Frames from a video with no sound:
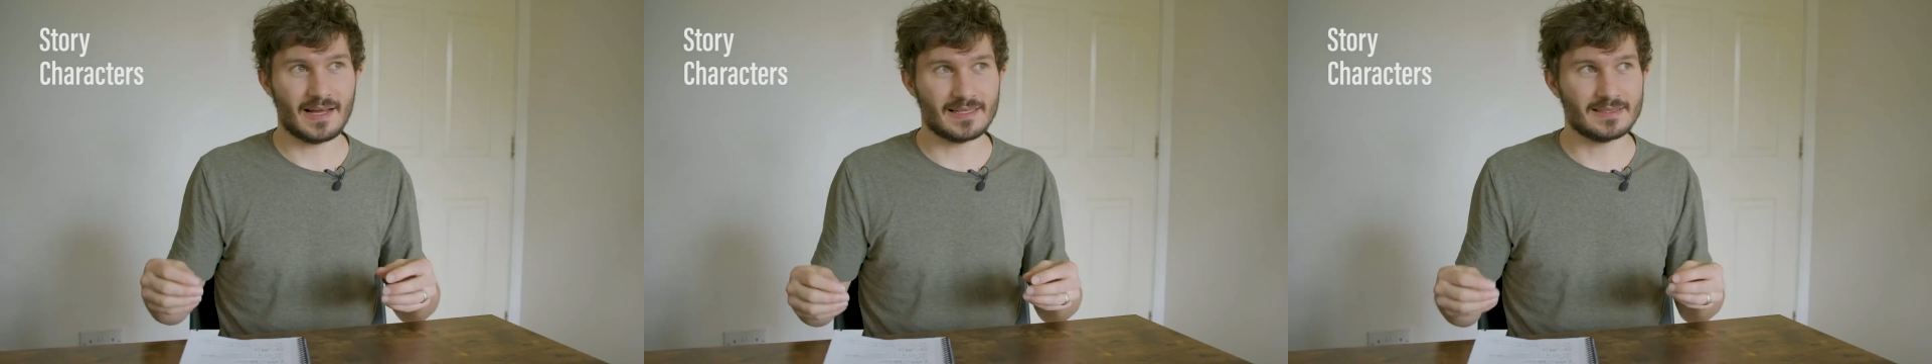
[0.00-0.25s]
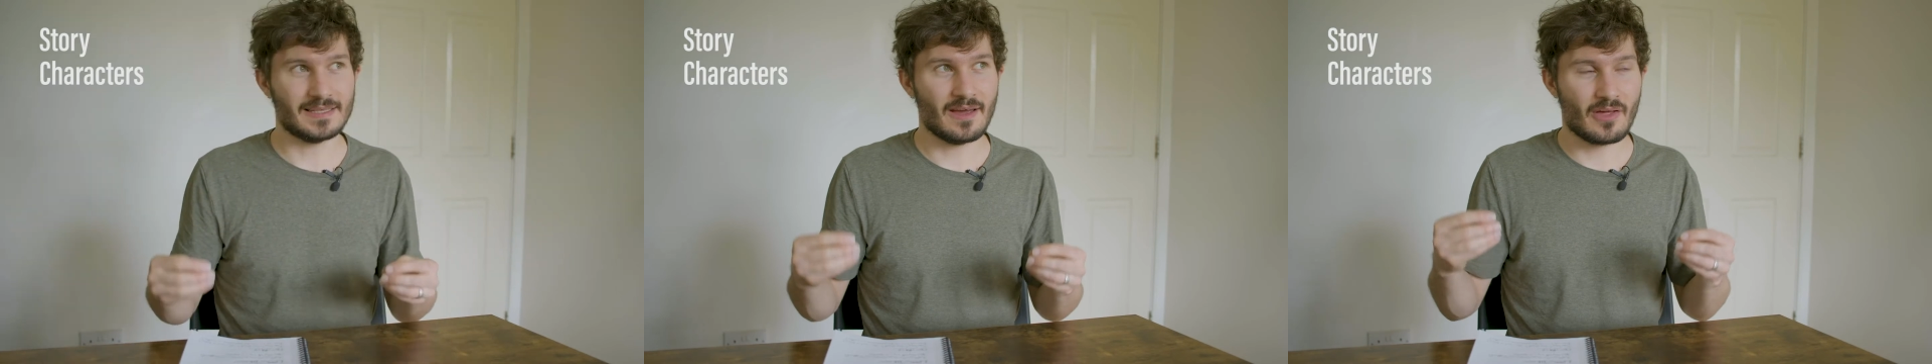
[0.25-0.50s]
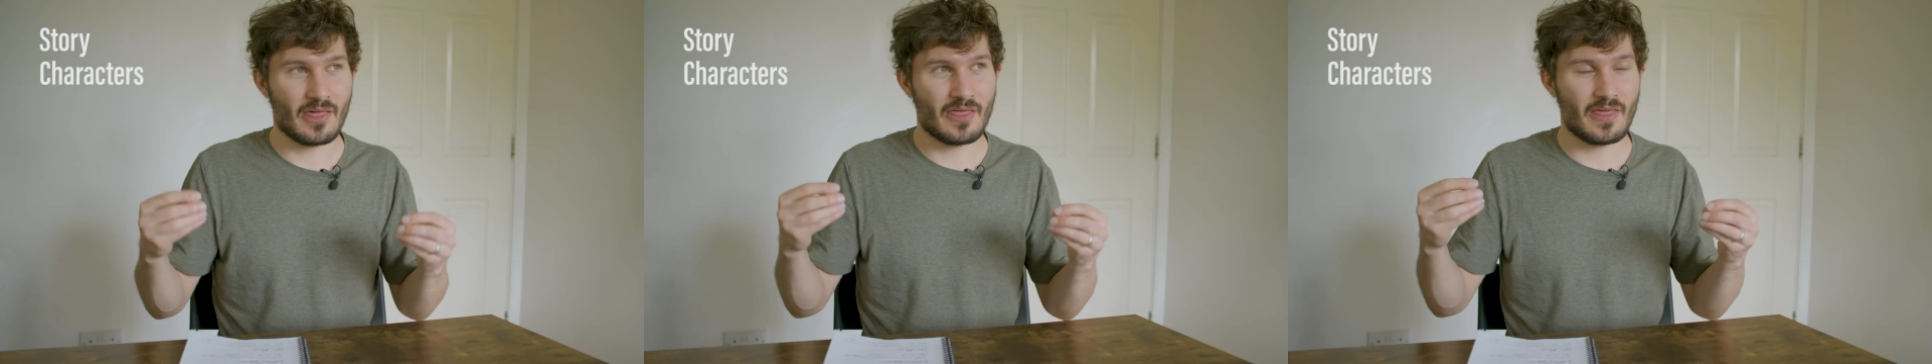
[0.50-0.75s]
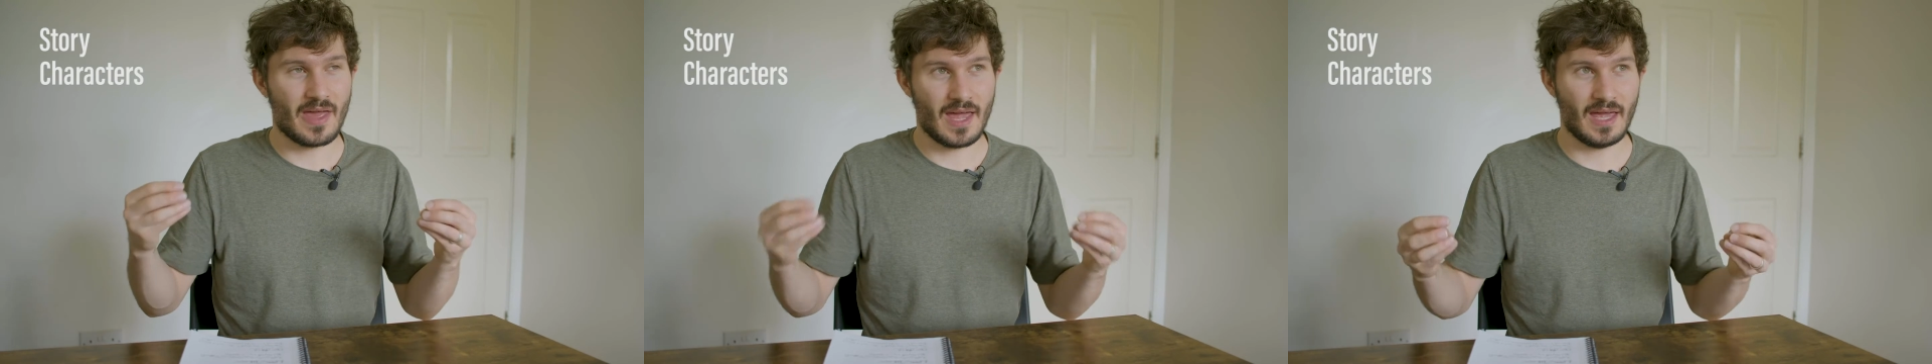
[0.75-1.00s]
And the other
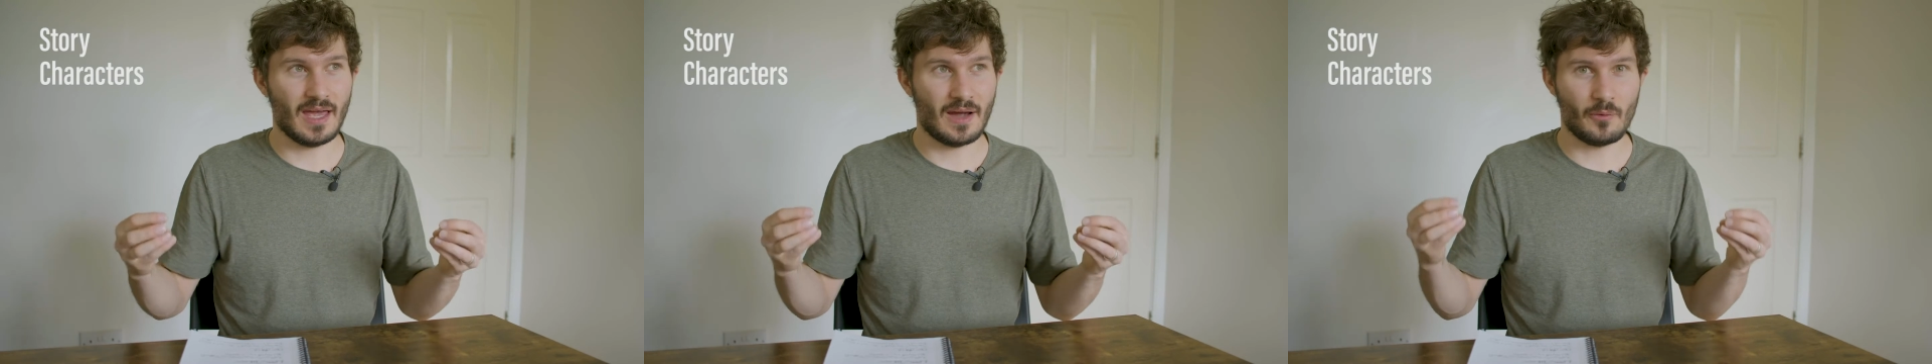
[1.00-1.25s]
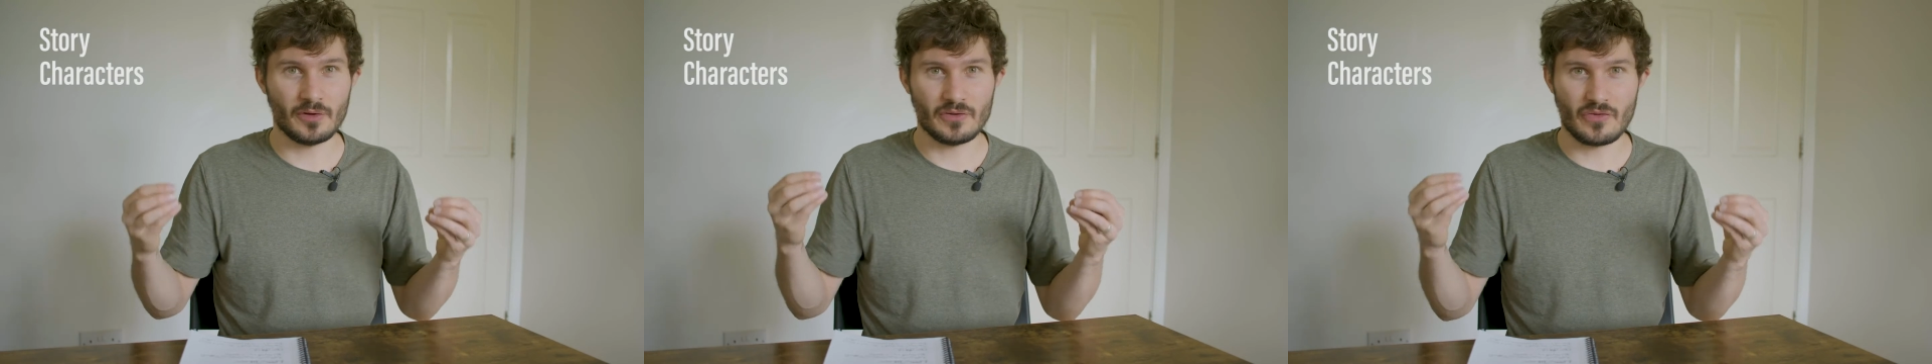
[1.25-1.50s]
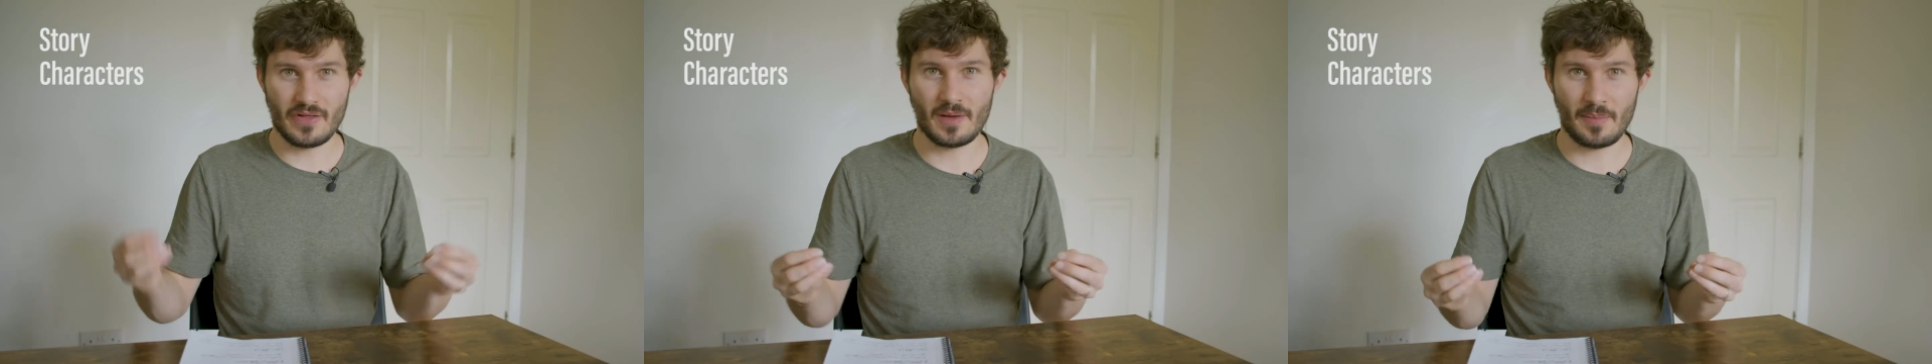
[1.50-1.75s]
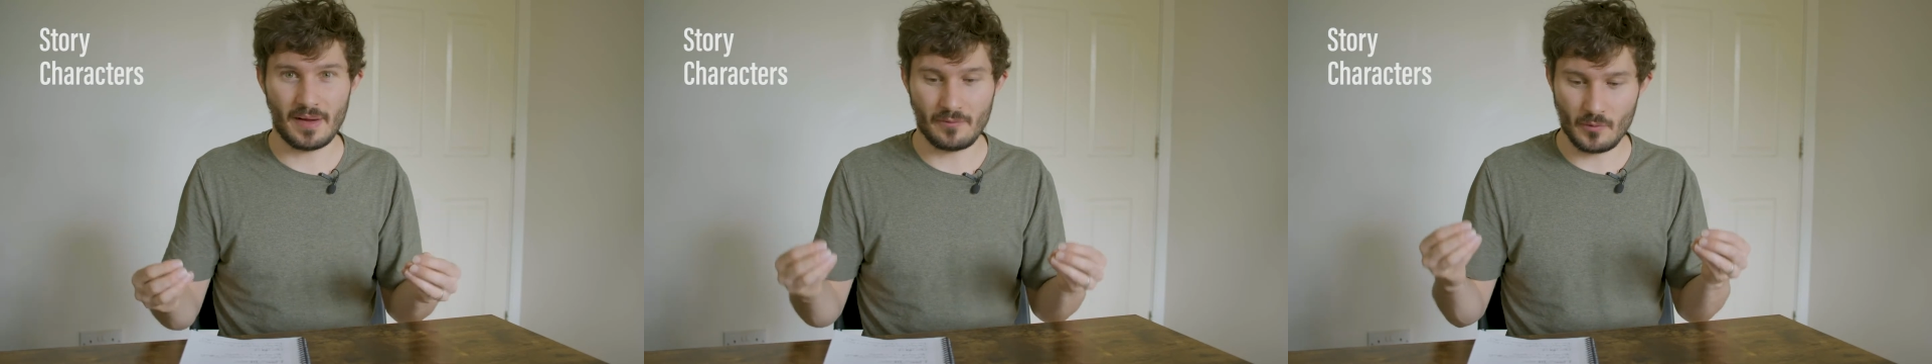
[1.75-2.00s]
thing I want you to think
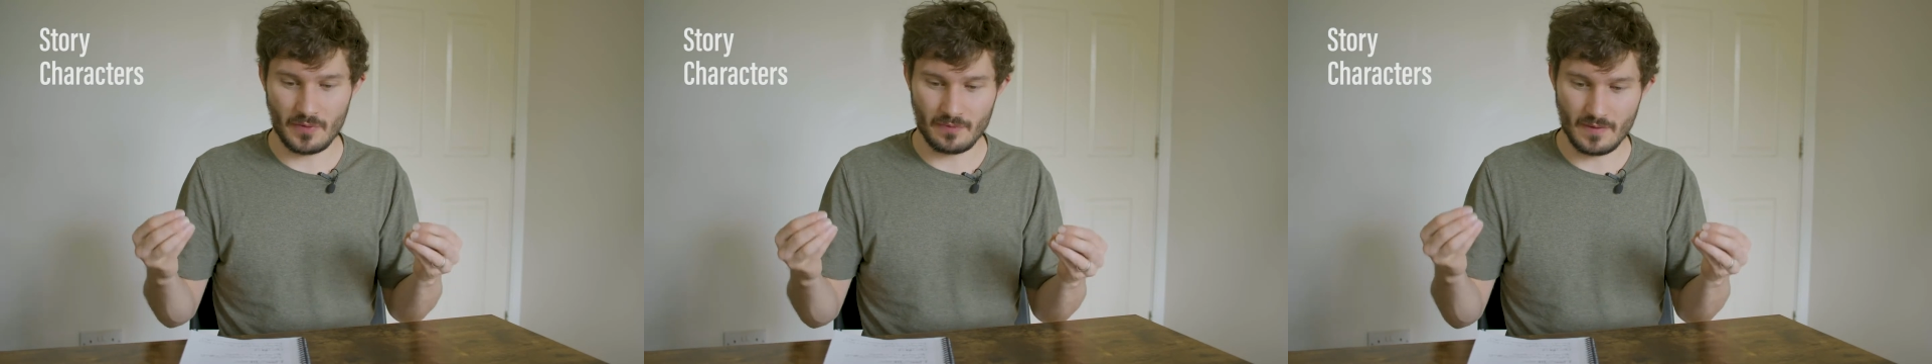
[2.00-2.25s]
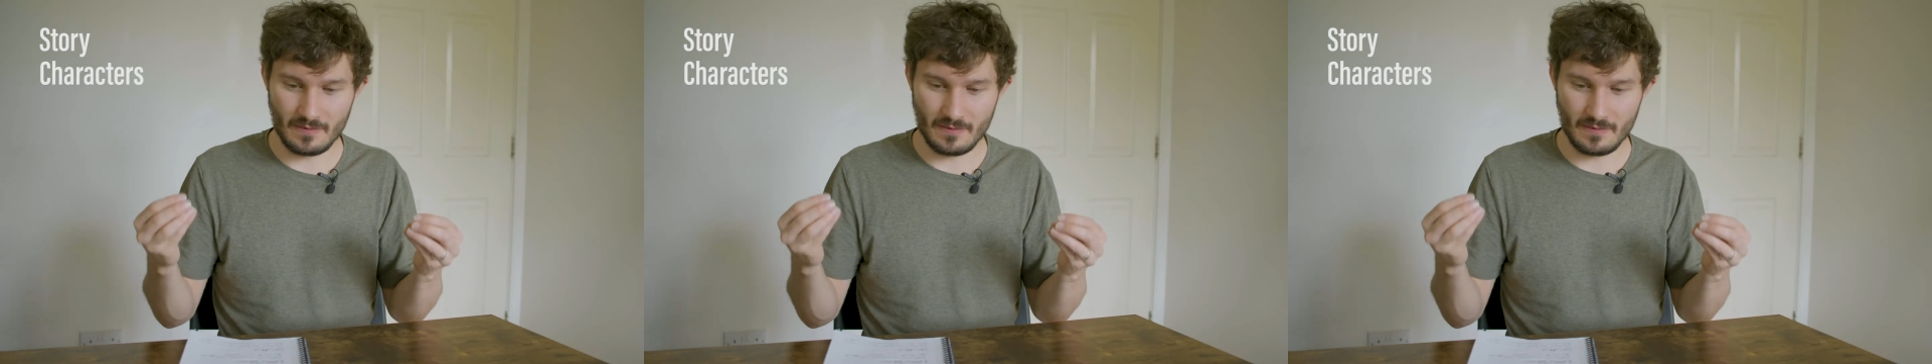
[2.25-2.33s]
about with